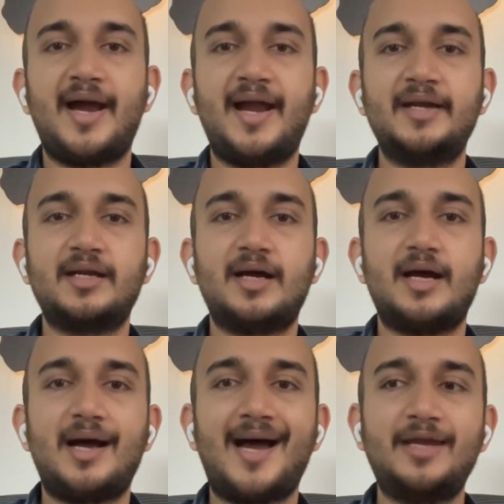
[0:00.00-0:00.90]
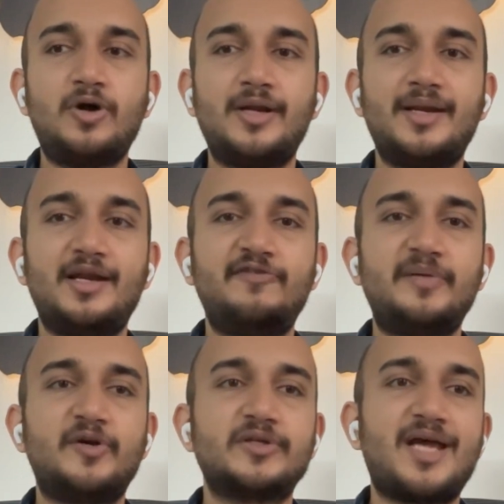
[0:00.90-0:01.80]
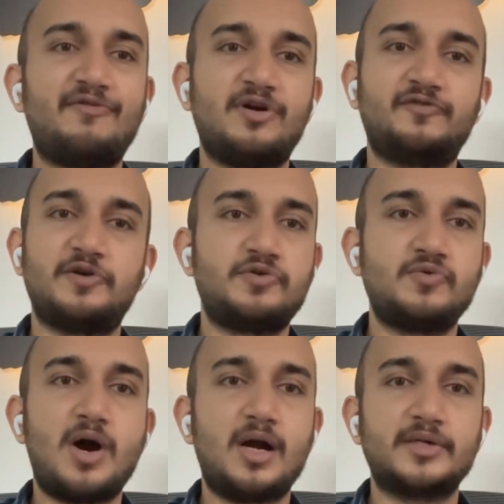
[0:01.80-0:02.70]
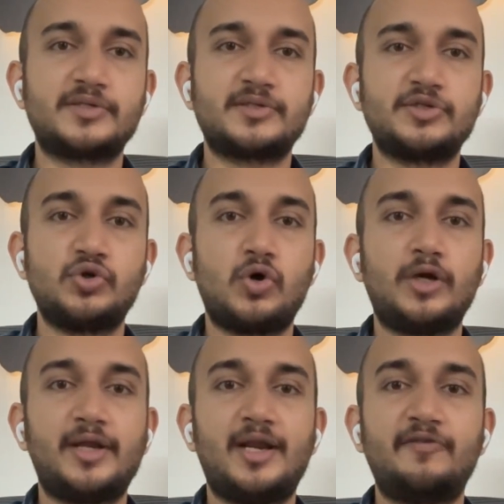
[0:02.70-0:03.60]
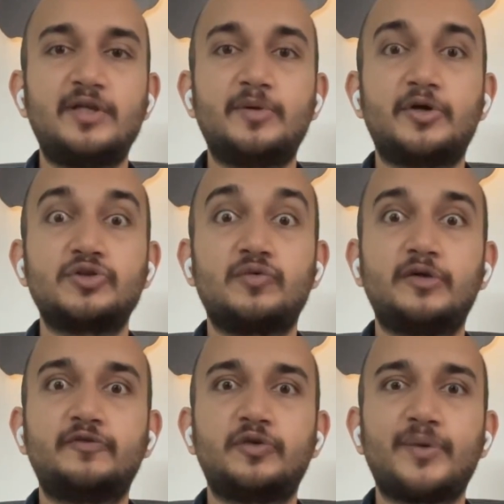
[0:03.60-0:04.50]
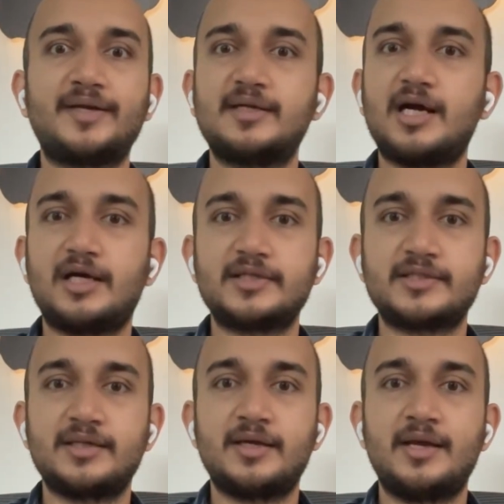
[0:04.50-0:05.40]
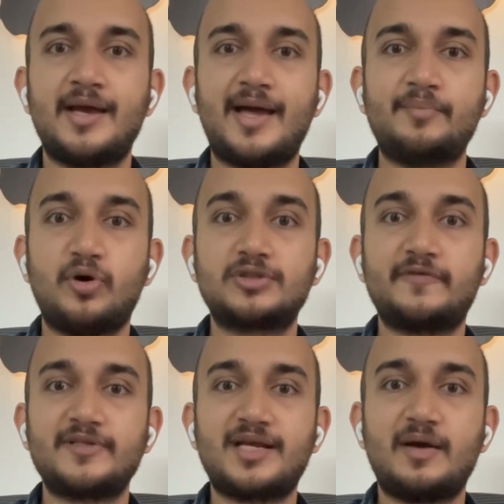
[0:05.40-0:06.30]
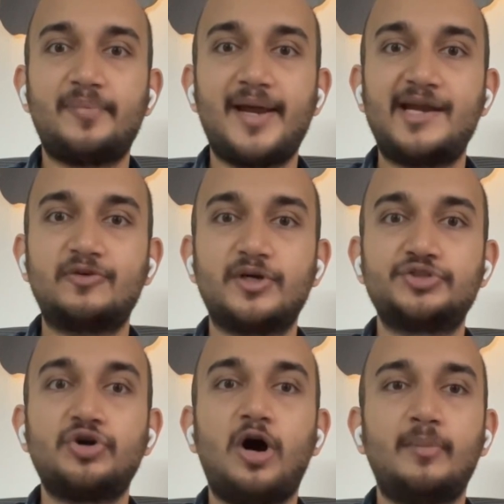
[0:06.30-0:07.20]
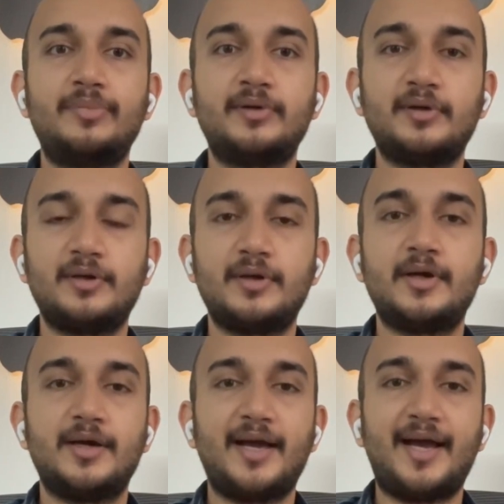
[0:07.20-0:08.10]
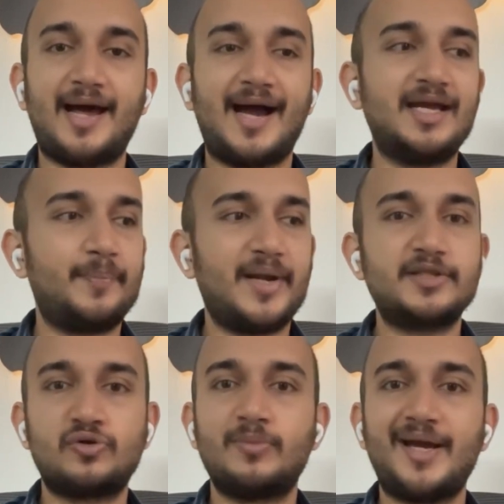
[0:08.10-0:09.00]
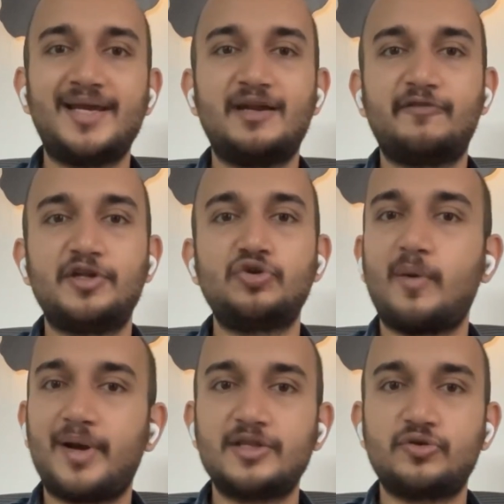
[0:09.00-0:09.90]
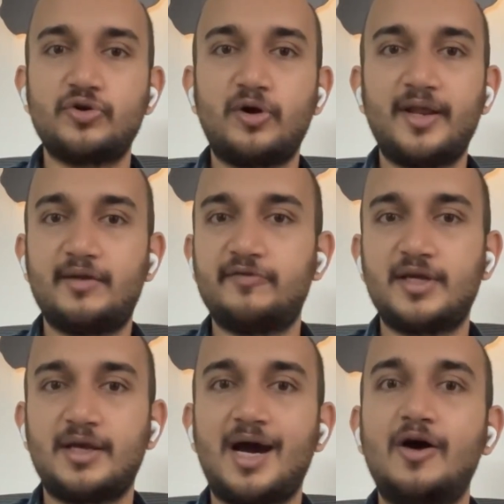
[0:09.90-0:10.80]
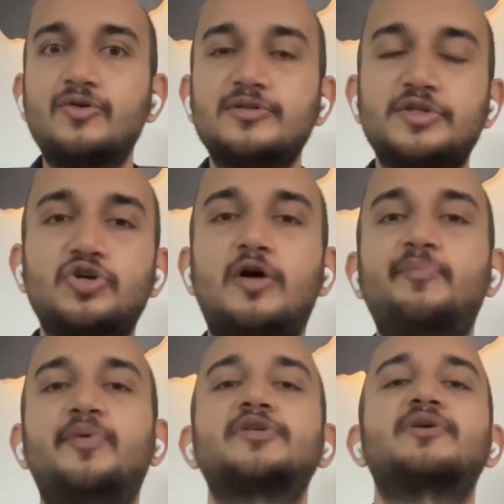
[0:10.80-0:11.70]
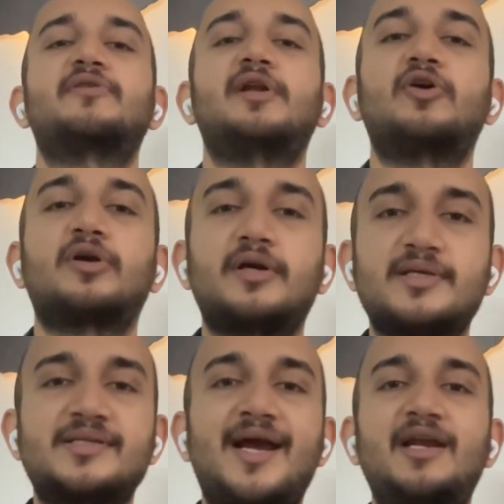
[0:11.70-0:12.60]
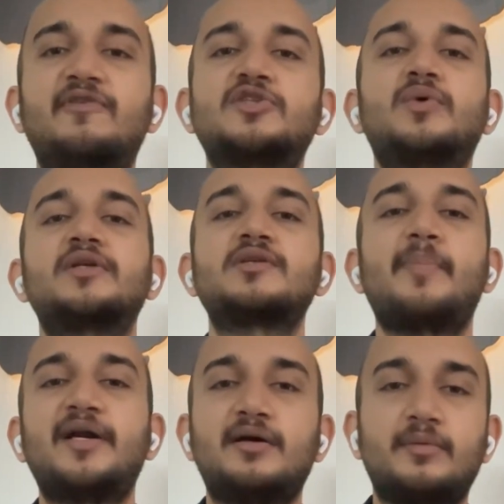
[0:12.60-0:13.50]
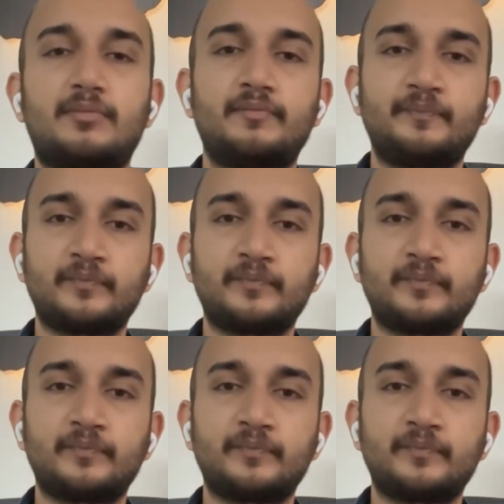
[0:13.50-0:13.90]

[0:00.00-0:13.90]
and I got an NFT because I worked for 2 hours. You got an NFT because you worked for 20 hours. And both of us are applying to a job. And I apply through my NFT, you apply through your NFT. How is the job person really going to decide which one is a better